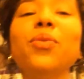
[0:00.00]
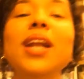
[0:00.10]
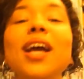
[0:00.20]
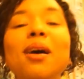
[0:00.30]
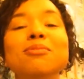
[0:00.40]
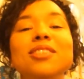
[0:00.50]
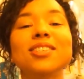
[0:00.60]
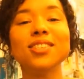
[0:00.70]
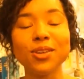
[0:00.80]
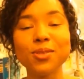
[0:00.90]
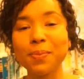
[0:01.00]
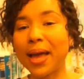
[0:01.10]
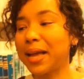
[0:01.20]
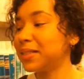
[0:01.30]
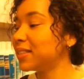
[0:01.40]
When it comes to
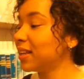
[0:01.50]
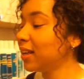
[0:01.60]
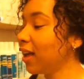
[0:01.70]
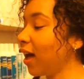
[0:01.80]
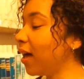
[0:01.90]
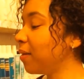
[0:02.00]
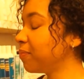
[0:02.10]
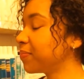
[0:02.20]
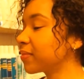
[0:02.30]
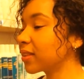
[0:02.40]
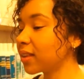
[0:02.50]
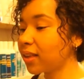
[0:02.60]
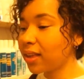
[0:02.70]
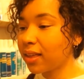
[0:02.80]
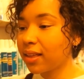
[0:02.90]
toothpaste, um,
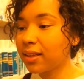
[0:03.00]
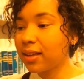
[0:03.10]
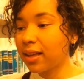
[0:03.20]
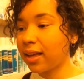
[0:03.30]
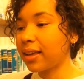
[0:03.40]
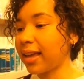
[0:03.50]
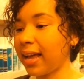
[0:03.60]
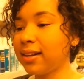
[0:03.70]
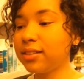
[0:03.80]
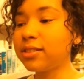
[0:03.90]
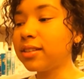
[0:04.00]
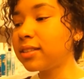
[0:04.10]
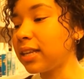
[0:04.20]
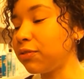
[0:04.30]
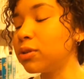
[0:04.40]
again,
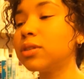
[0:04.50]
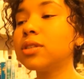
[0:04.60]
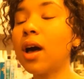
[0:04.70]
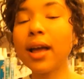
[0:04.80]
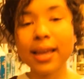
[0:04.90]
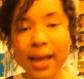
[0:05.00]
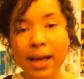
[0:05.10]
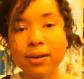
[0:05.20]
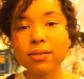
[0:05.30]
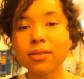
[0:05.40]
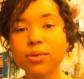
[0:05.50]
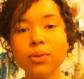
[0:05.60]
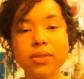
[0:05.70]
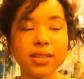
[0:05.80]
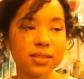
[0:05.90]
just if you're starting out,
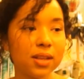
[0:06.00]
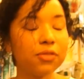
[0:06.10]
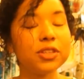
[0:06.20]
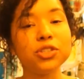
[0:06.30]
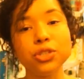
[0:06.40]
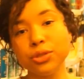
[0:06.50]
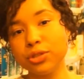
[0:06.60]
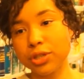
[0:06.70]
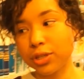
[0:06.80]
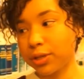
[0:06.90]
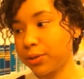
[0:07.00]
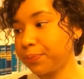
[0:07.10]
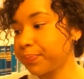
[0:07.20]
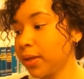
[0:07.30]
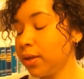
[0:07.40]
all of this stuff is new to
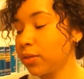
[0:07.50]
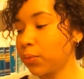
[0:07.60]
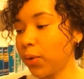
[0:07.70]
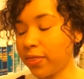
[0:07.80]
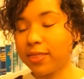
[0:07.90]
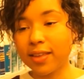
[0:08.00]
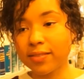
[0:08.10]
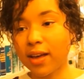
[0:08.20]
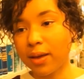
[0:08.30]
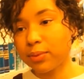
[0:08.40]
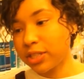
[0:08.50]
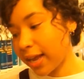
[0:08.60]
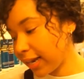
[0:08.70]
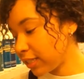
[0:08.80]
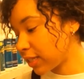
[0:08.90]
you. The one thing that I would
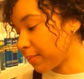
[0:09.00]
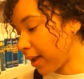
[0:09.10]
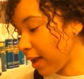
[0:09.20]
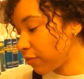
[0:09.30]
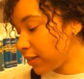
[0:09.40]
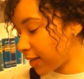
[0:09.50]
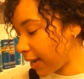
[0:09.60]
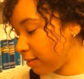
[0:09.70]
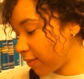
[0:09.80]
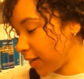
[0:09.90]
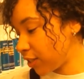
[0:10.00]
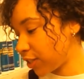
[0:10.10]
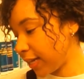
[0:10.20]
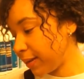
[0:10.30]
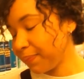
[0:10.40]
change in my everyday
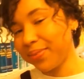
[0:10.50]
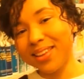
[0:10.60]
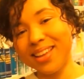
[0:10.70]
regime,